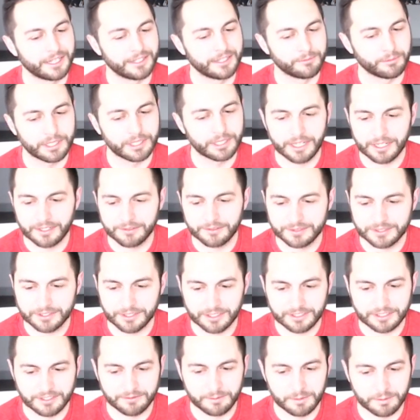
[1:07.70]
what kind of
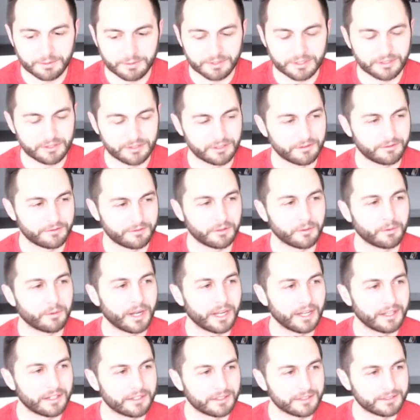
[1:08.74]
stocks have you been researching for a
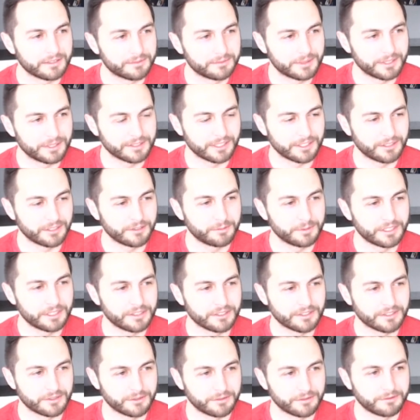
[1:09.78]
while? Because I know you've been in a
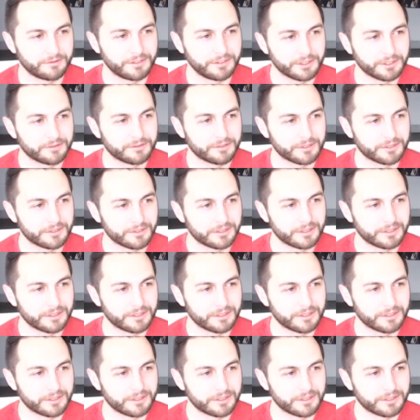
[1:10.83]
certain field for...